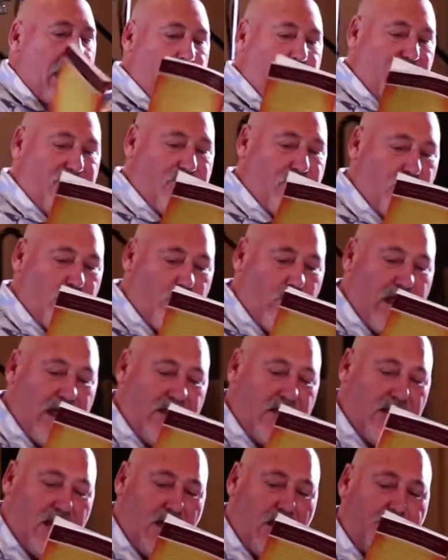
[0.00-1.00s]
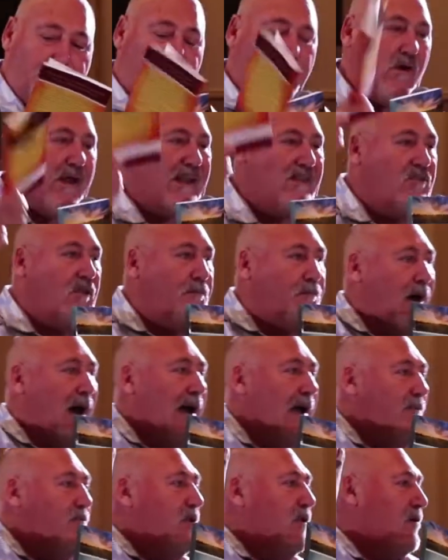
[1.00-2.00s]
how many of you read uh, Praying the
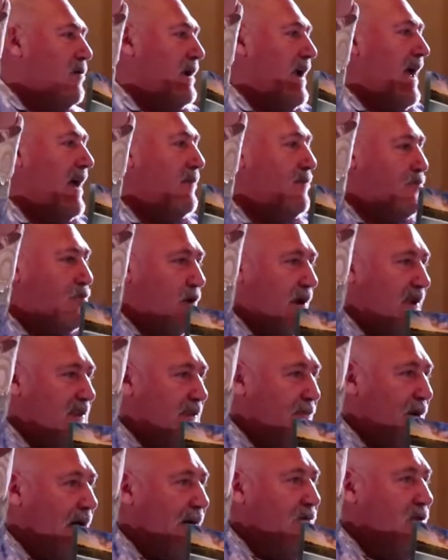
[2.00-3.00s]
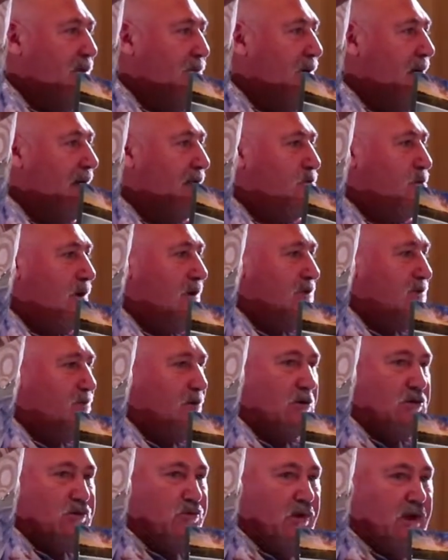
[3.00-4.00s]
Bible or had Praying the Bible, The Pathway to
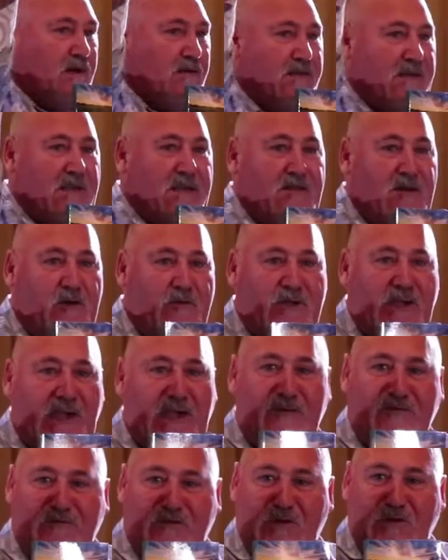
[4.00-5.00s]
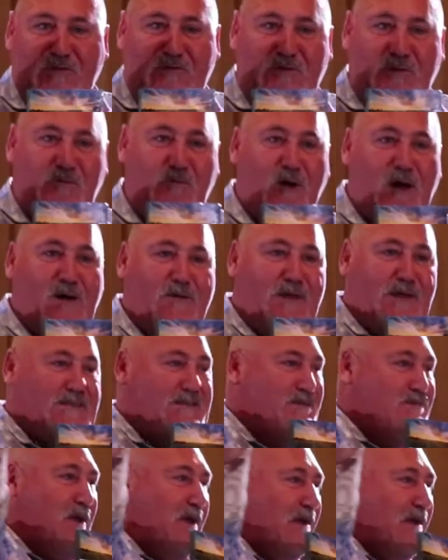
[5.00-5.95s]
Spirituality? Okay, a few of you. Wow, that's